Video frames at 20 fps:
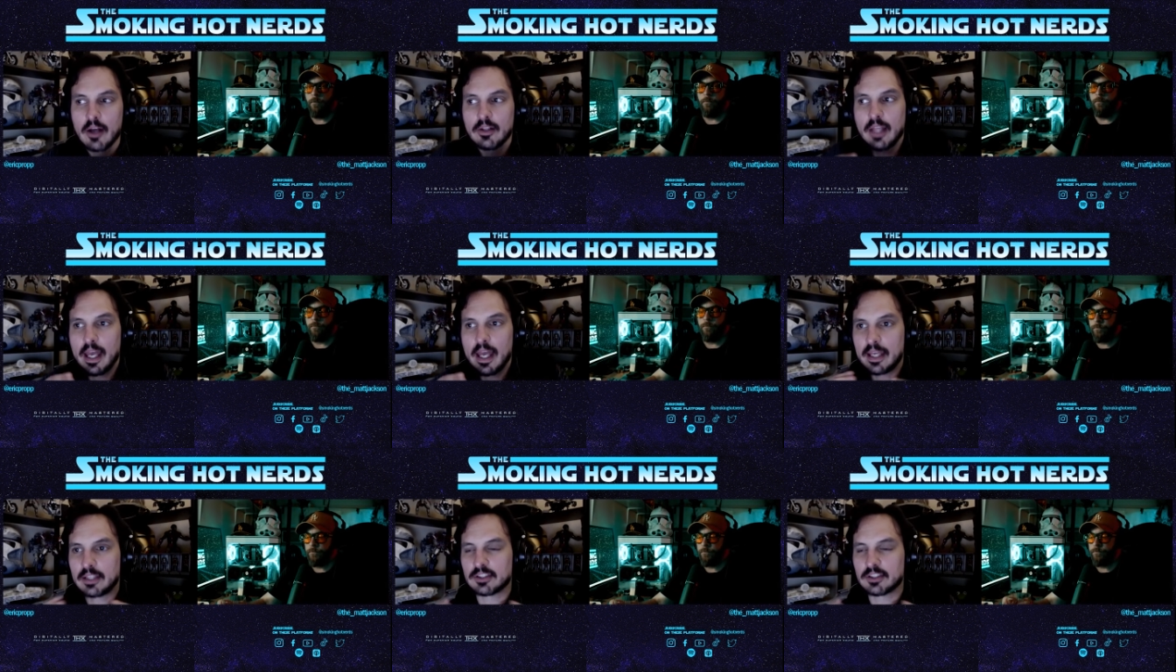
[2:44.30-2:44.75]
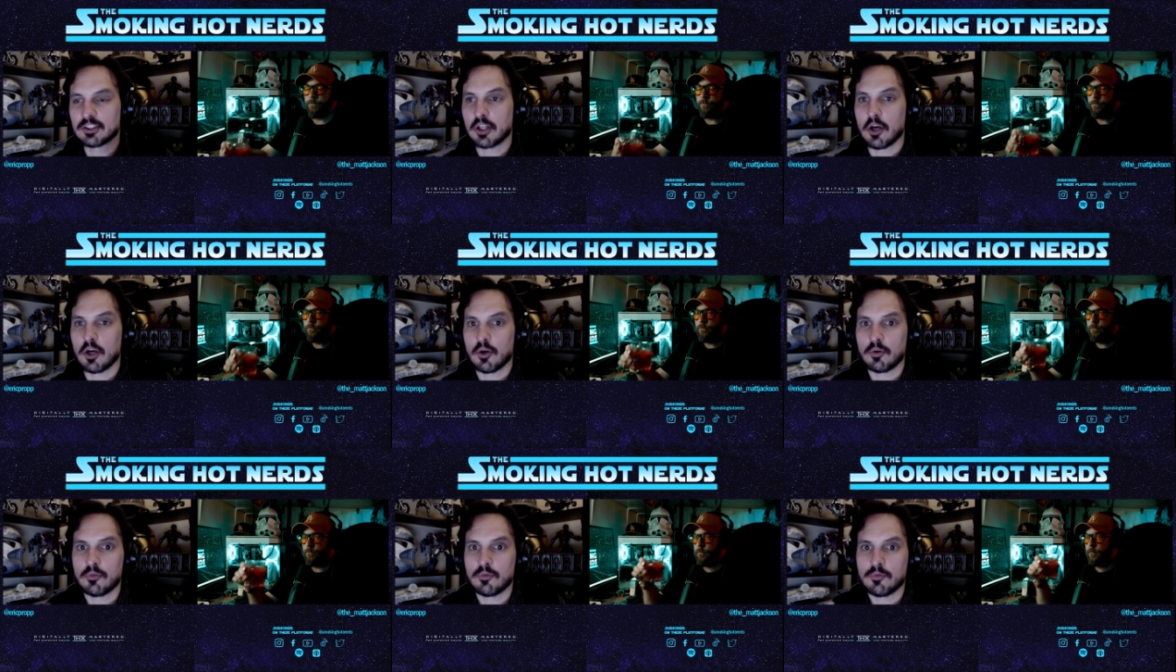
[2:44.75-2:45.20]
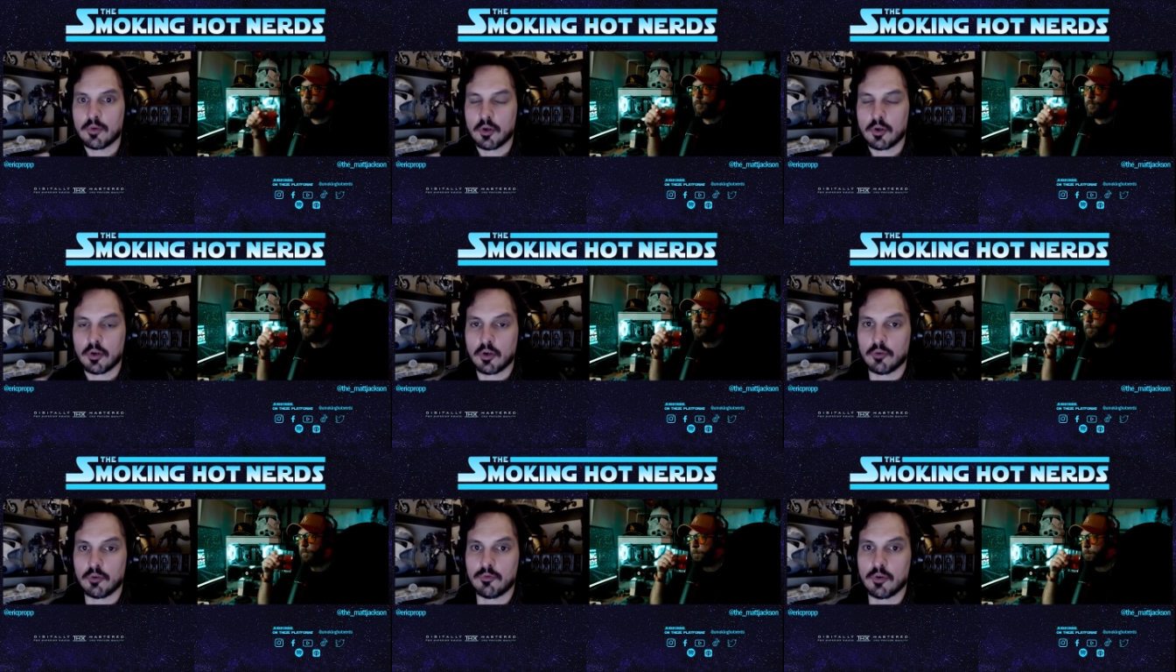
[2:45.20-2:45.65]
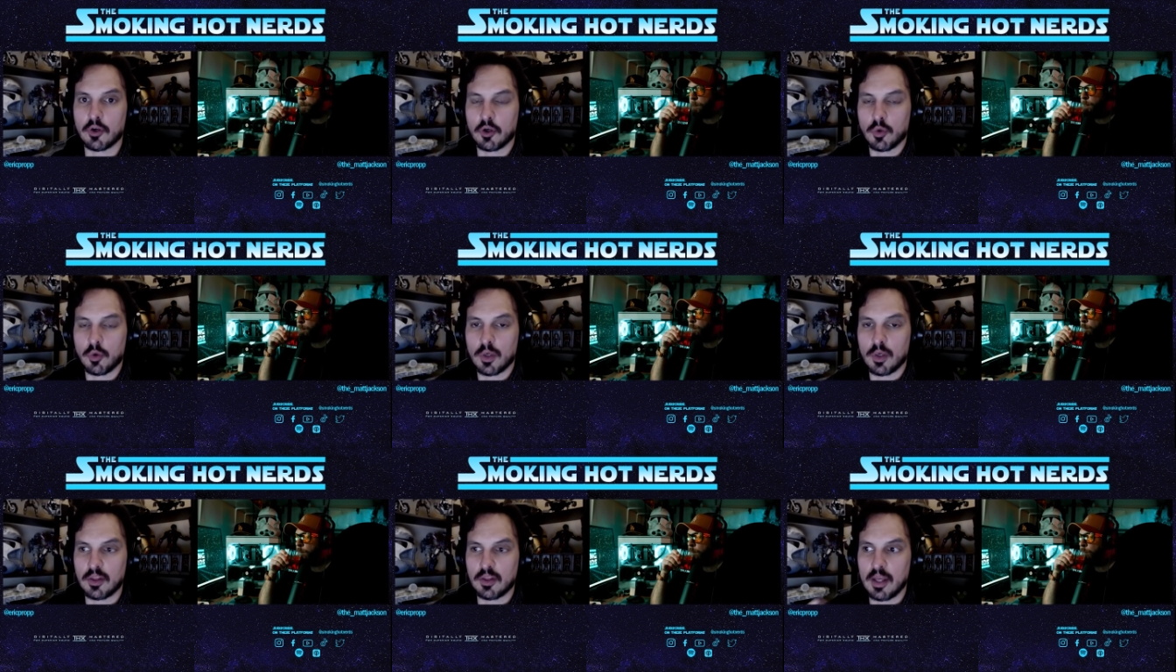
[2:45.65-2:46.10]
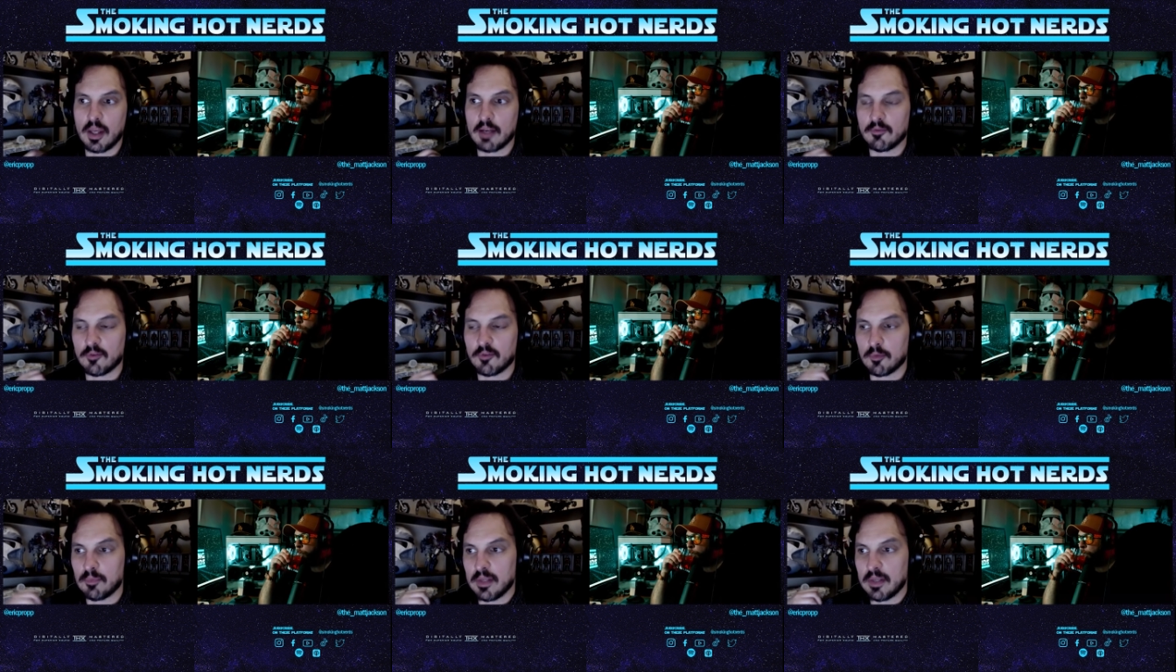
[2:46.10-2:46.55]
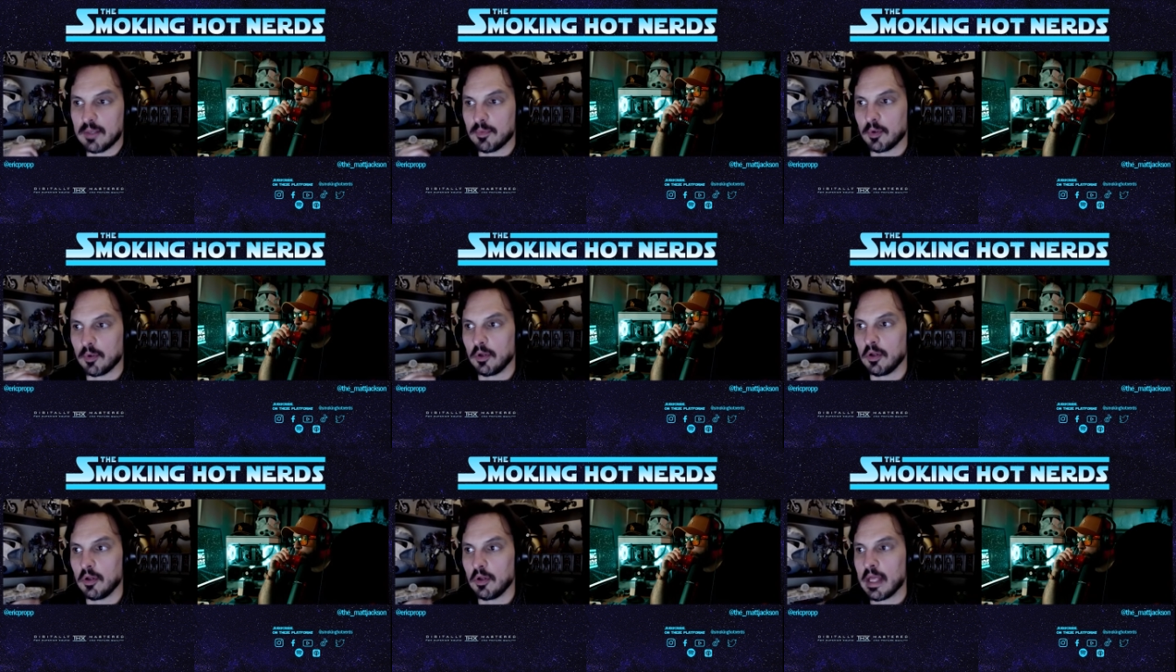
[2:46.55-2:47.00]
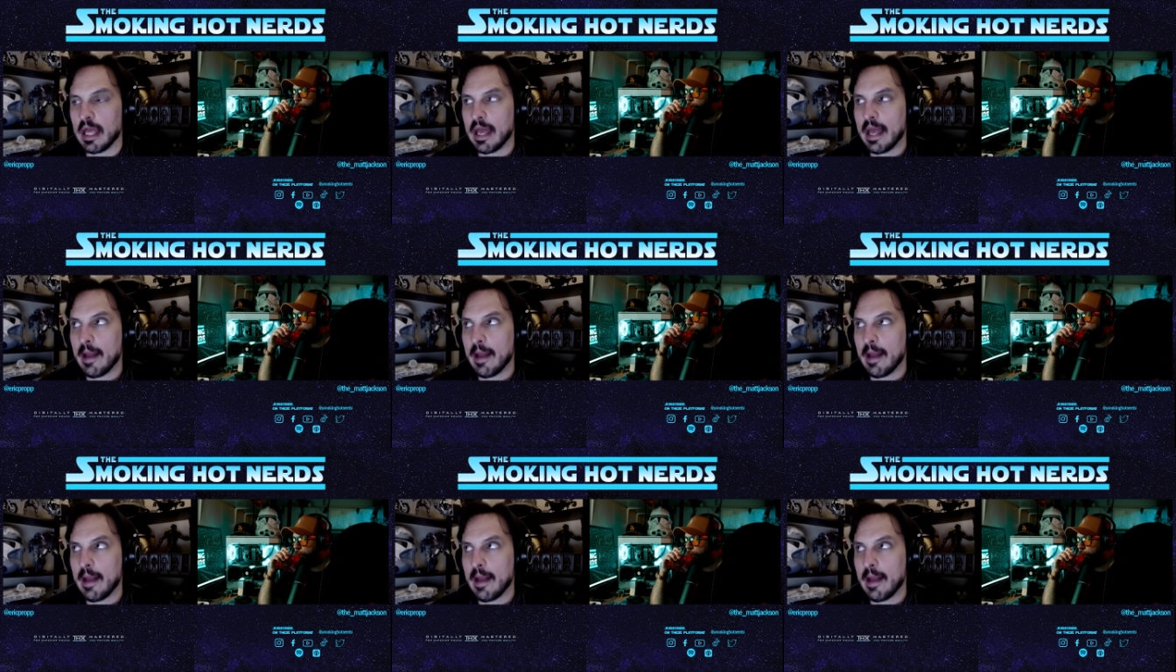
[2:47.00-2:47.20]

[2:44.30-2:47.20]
Like, so for, for a quick thing for people,